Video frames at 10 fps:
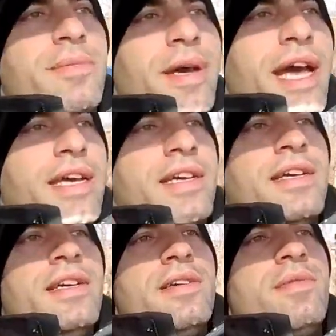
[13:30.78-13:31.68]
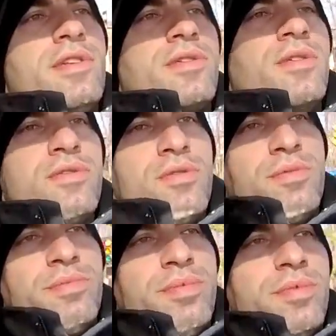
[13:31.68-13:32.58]
in the back when you go
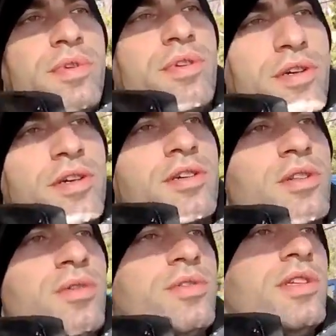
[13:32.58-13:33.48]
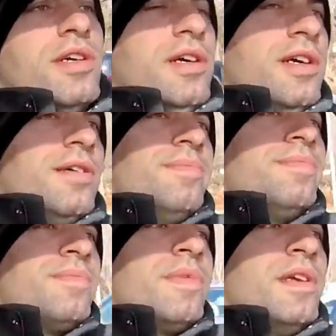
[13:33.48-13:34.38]
to close the
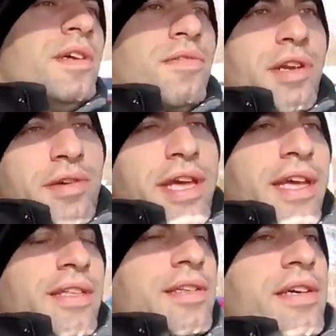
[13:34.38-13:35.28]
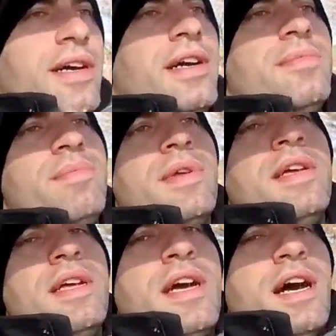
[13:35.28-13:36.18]
rear gate.
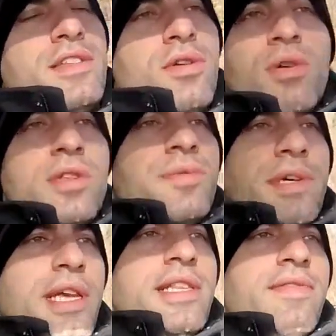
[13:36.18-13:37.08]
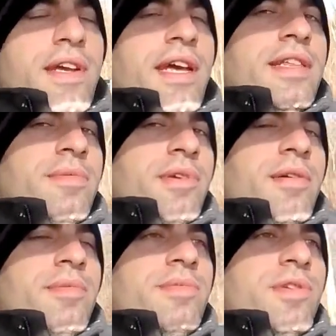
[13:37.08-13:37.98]
On the older one, I never had that
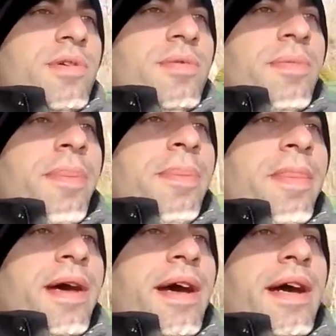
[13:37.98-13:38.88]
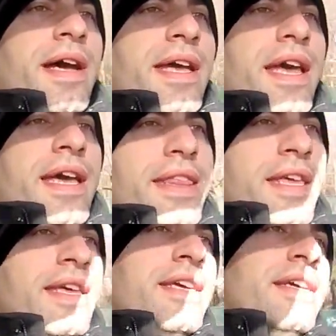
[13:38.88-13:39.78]
problem. So I
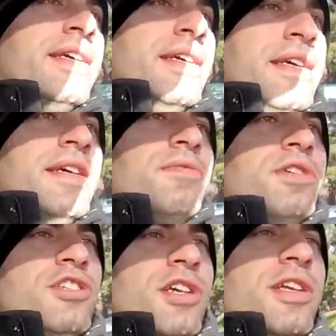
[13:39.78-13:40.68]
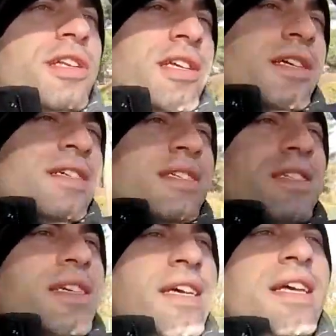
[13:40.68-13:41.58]
think rigidity
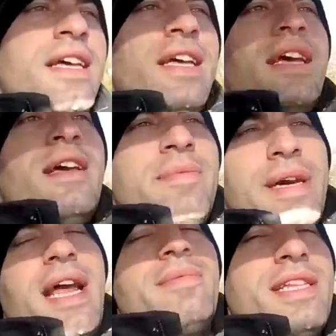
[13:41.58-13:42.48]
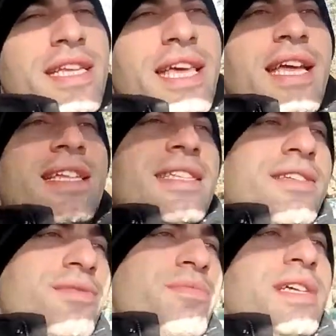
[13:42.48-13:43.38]
is... But I mean, again,
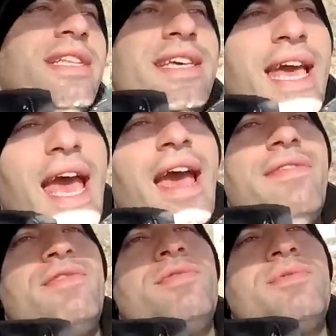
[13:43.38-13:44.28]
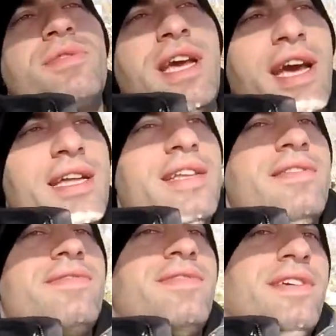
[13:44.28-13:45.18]
you really have to kind
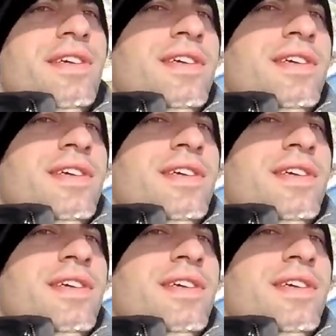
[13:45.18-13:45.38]
of...